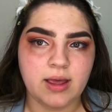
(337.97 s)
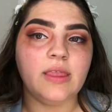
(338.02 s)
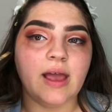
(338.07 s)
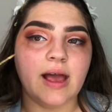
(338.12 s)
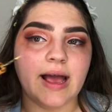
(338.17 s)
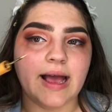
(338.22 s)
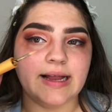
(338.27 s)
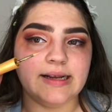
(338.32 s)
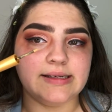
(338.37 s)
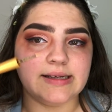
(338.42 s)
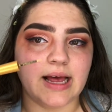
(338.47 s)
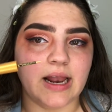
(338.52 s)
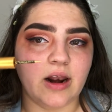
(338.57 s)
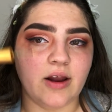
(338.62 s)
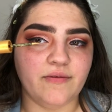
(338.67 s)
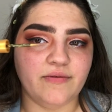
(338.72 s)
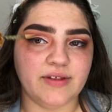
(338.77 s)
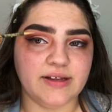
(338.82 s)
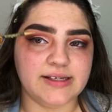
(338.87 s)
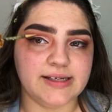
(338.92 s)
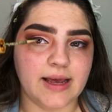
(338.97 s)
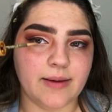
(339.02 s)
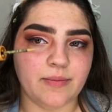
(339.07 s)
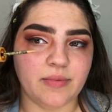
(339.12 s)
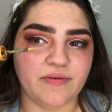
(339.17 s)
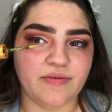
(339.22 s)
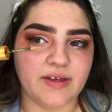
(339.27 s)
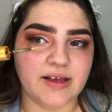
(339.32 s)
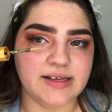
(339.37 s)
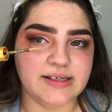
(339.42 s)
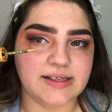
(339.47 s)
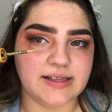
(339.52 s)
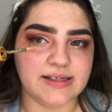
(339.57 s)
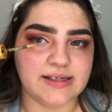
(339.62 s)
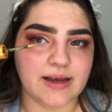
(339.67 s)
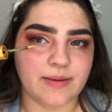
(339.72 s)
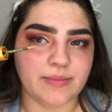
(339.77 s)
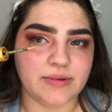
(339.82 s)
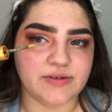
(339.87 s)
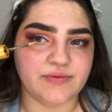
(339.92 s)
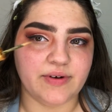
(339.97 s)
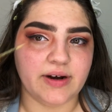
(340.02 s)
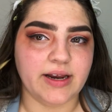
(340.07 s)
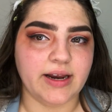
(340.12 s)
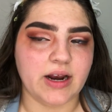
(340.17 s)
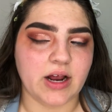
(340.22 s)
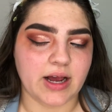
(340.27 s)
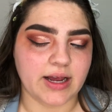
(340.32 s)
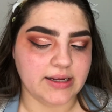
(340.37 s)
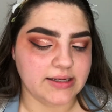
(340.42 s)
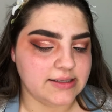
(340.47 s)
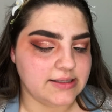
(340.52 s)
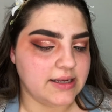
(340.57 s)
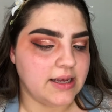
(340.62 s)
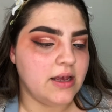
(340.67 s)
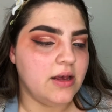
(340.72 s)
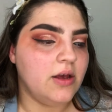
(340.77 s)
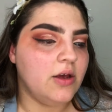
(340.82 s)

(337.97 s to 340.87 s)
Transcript: and I love the tip of this. The tip is really nice.